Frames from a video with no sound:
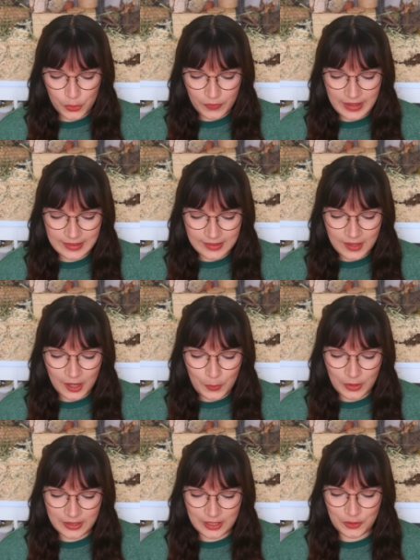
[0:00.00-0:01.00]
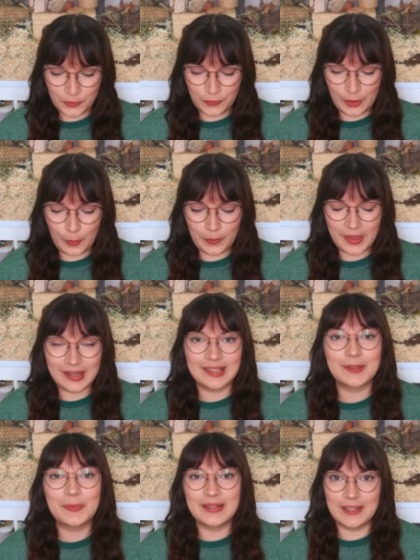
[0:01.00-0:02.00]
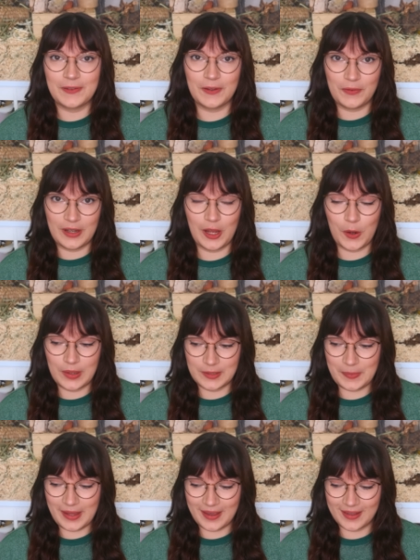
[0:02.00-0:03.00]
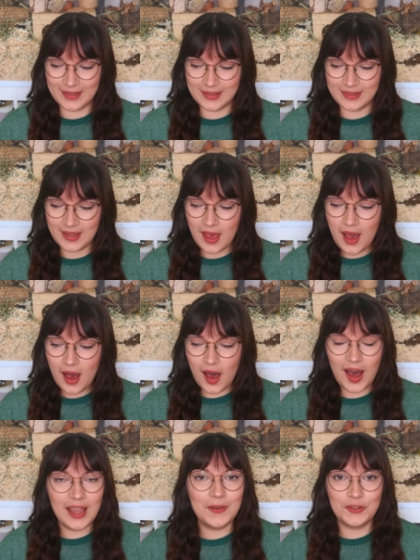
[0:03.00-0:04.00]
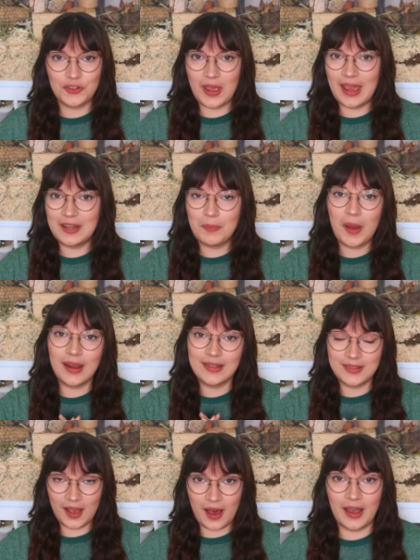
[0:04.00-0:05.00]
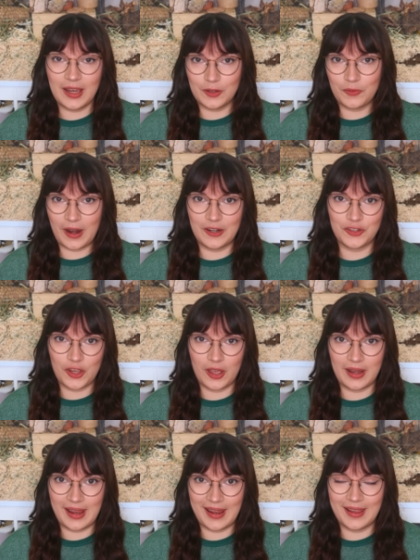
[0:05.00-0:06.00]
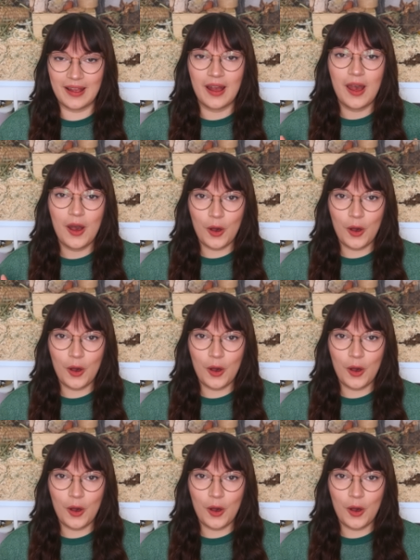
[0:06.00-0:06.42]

the reason I wanted to film this specific video is because I have shared my entire rat journey